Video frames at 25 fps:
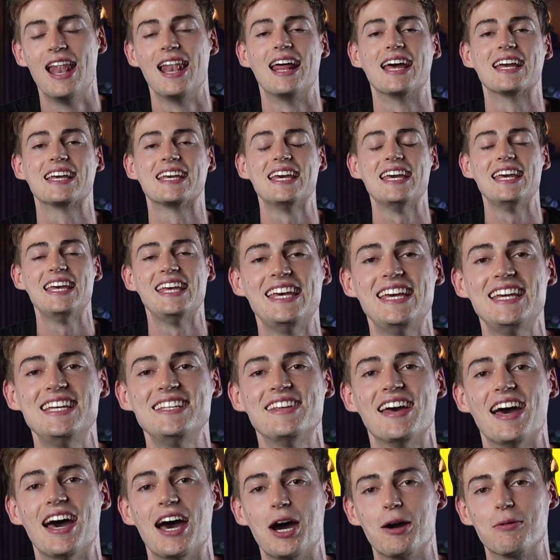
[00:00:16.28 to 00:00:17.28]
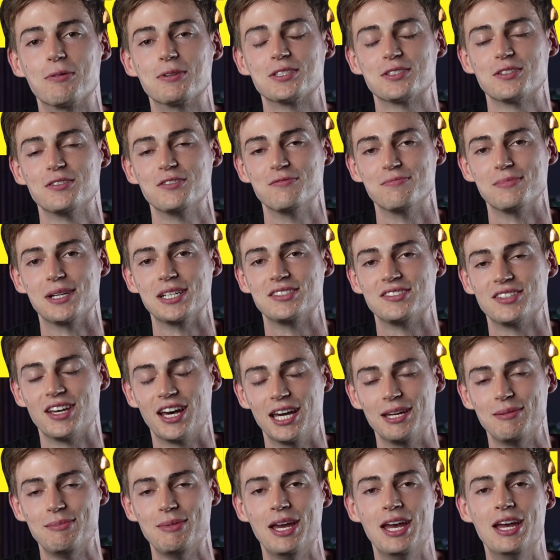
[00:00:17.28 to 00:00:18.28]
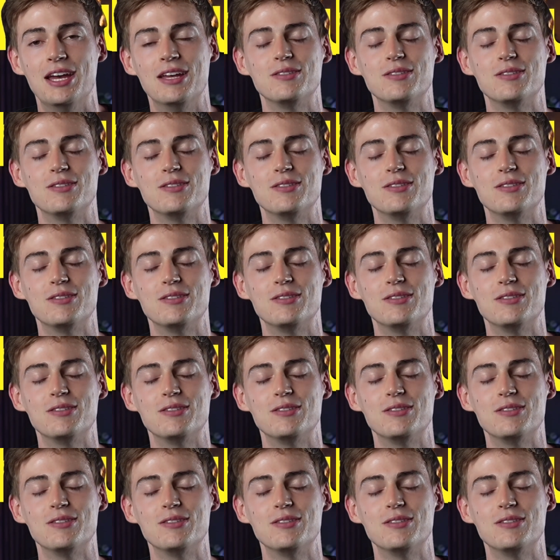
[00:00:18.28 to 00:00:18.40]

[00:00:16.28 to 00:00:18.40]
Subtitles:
like 8 hours of my time